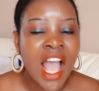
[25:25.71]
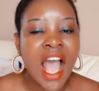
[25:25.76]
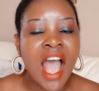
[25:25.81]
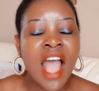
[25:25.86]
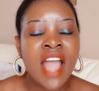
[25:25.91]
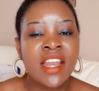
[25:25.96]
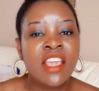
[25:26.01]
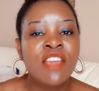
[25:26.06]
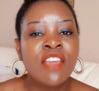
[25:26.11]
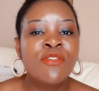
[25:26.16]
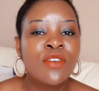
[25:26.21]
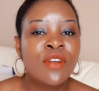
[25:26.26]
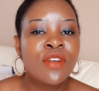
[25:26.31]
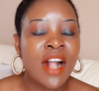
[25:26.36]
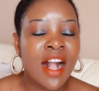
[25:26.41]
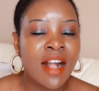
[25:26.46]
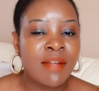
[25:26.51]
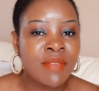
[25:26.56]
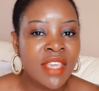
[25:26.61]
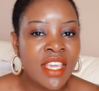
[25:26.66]
and if you
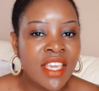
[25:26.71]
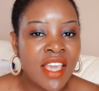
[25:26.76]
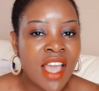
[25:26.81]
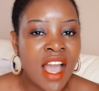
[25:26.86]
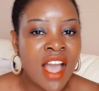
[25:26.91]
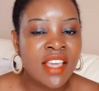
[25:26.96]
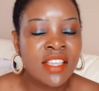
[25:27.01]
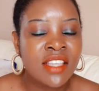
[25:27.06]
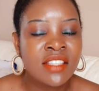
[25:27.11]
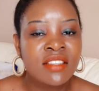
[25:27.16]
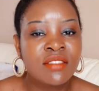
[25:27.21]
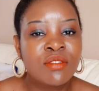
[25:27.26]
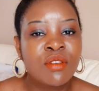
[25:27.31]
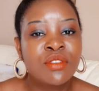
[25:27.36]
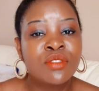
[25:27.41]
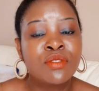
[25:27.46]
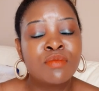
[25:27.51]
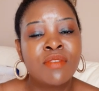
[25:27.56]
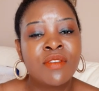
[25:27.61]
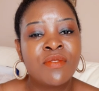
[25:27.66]
come here it is
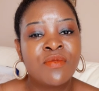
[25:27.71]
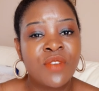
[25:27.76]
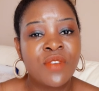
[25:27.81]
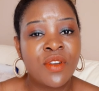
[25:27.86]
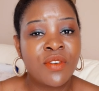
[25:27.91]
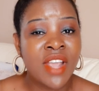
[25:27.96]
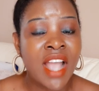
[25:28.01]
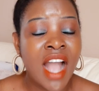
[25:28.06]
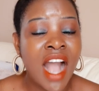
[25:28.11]
going to be very